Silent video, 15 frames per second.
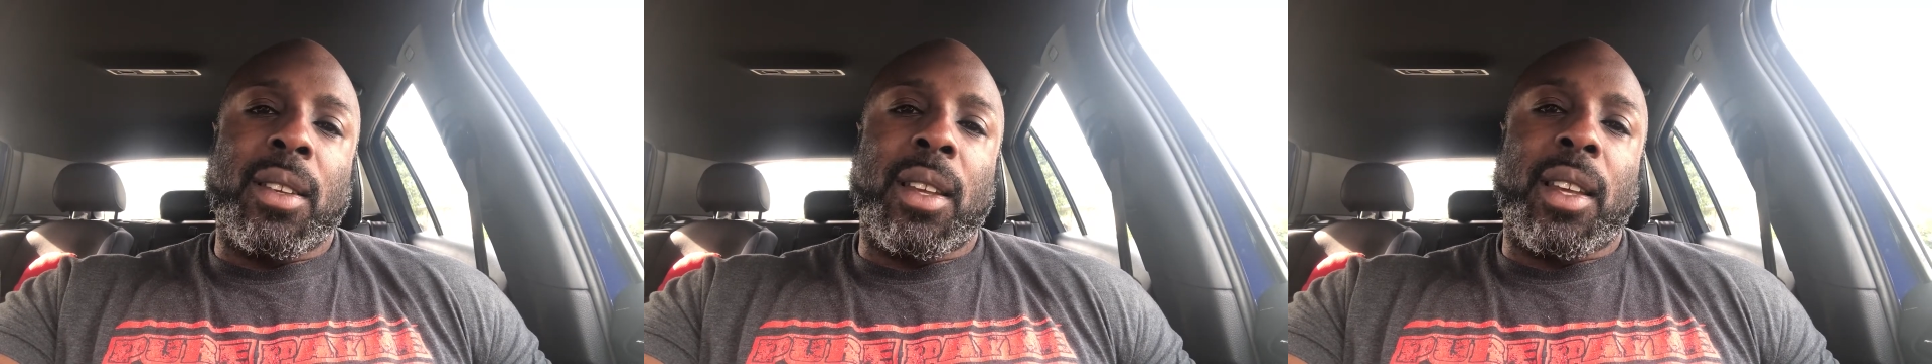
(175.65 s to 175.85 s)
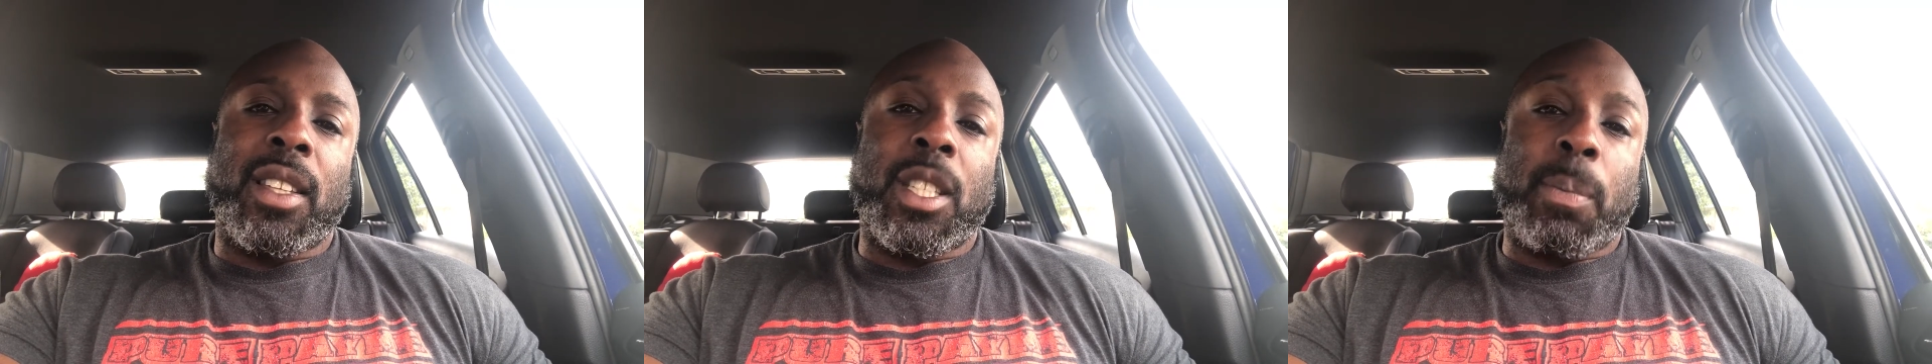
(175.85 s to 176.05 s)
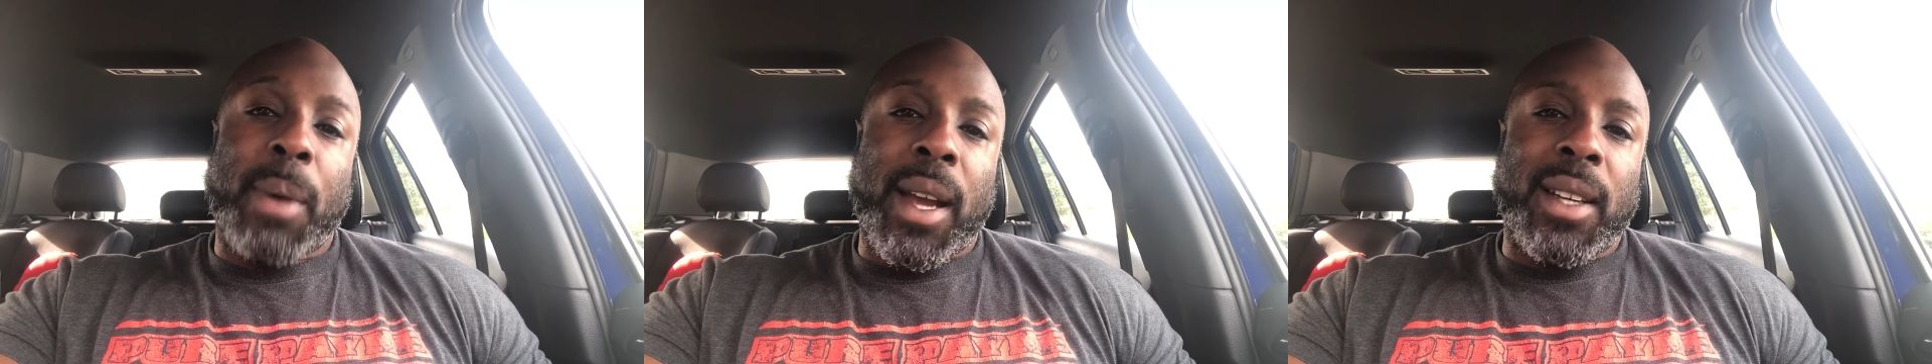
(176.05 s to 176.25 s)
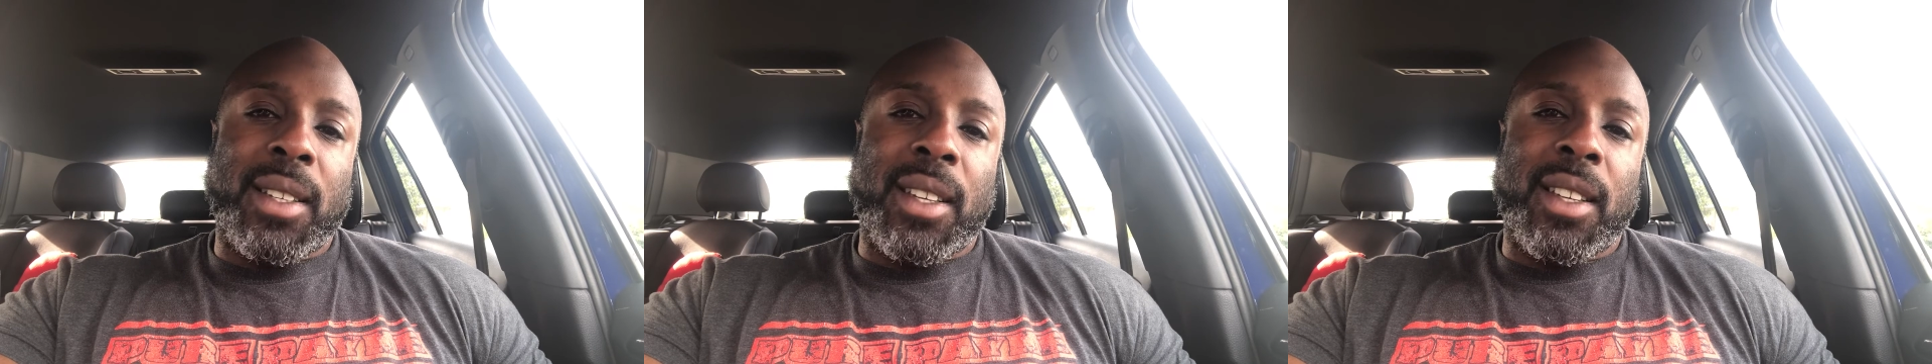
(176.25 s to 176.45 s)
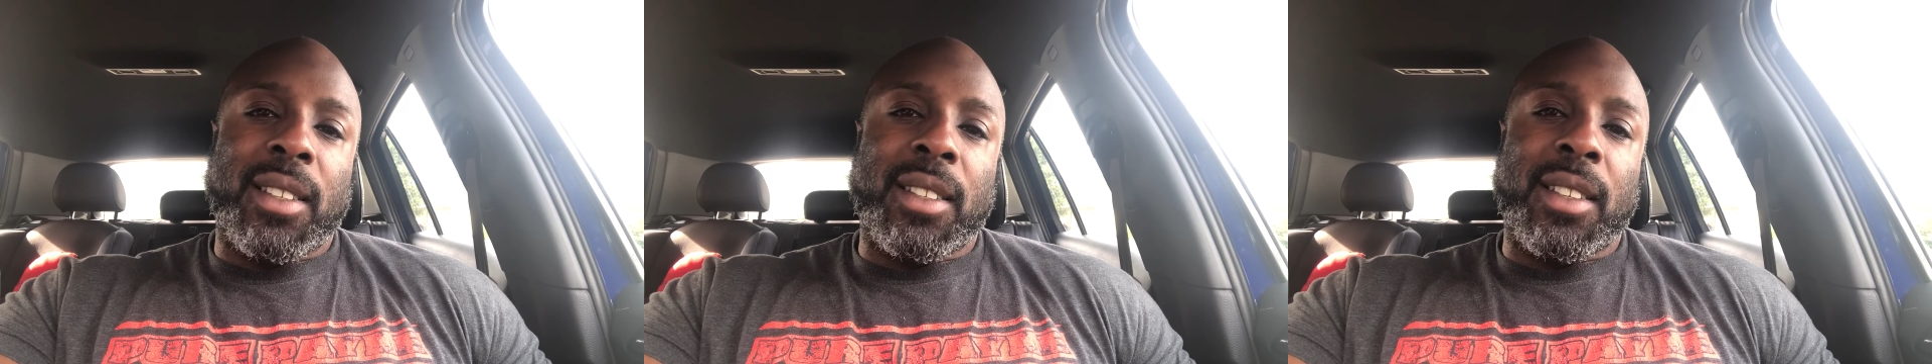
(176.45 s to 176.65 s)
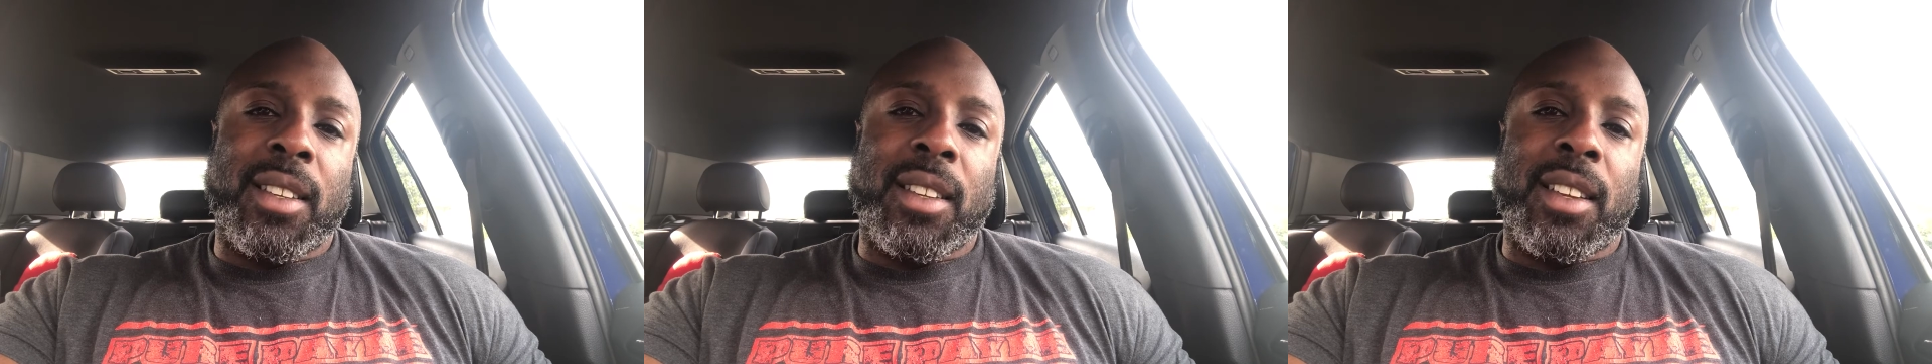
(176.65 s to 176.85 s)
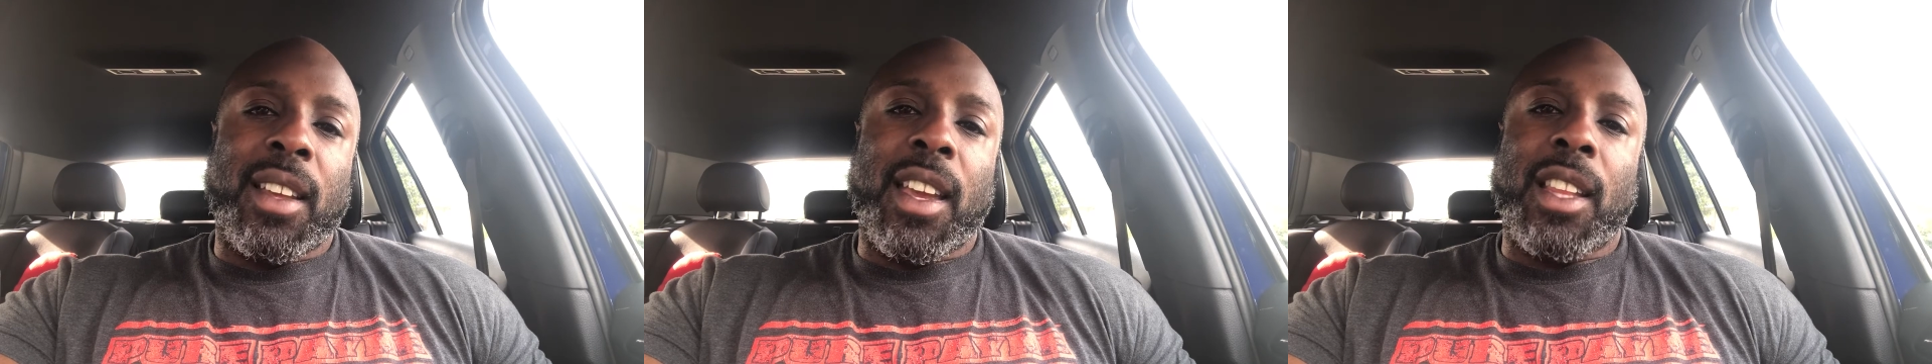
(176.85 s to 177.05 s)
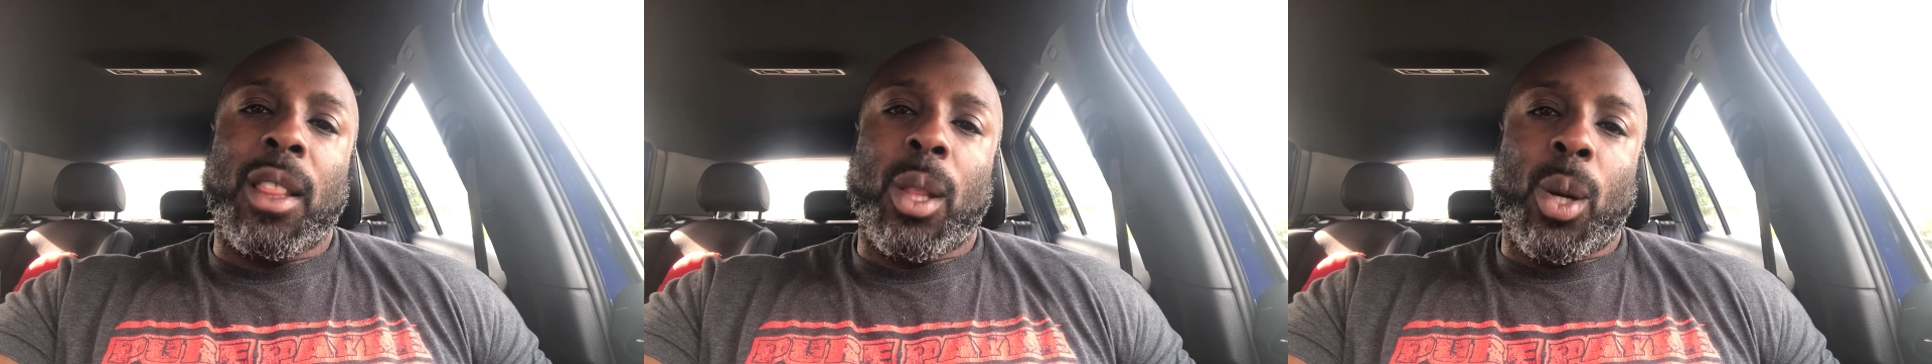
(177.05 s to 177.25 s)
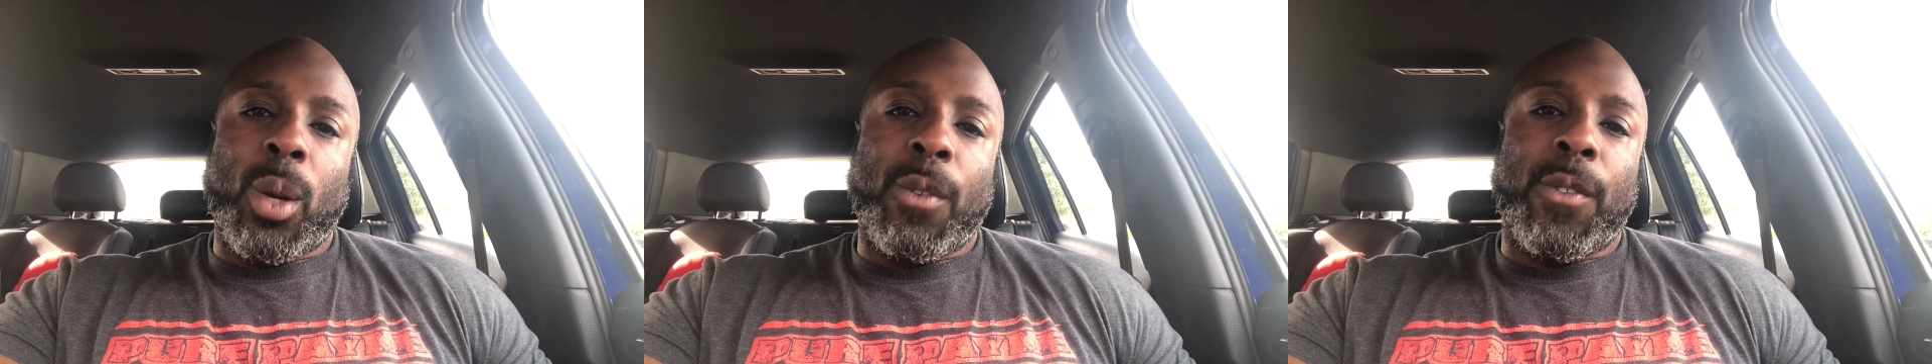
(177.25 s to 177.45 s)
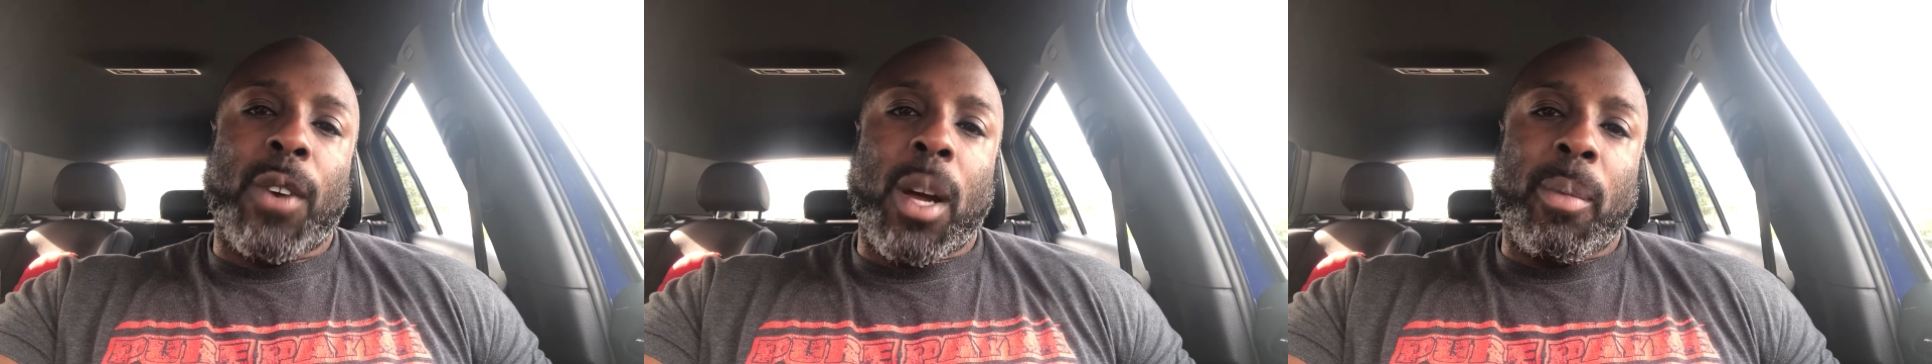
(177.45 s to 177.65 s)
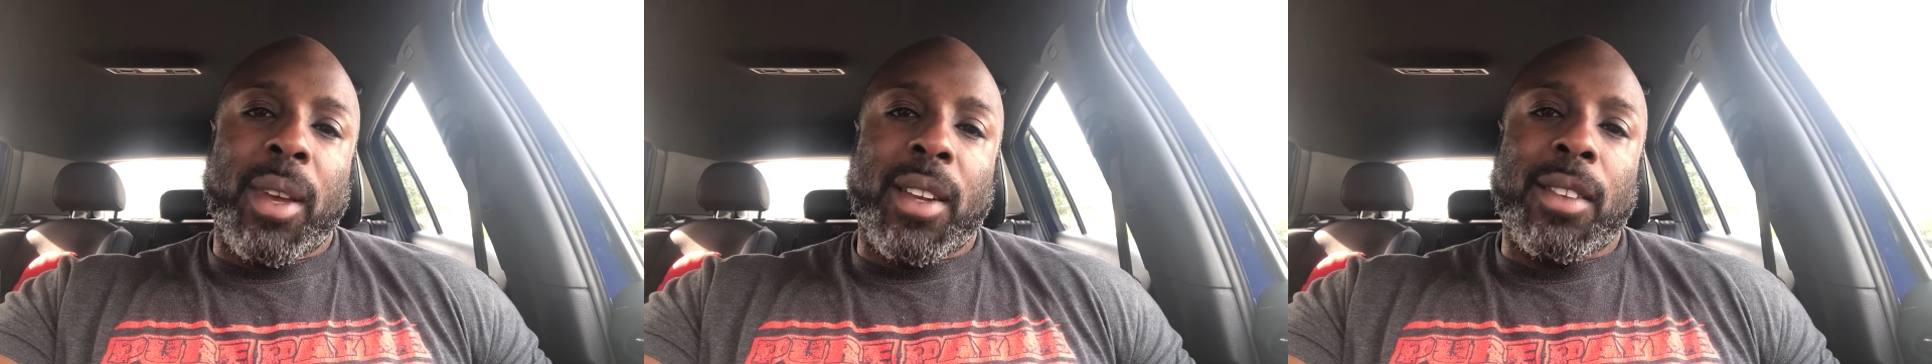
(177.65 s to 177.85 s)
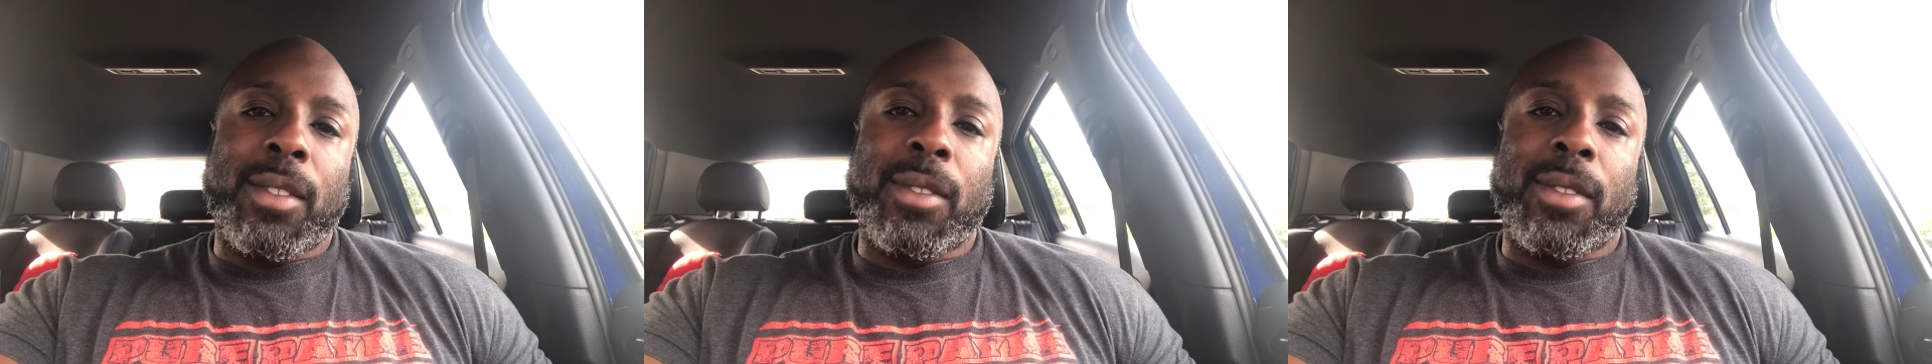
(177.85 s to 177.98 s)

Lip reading: Expect it and learn from it.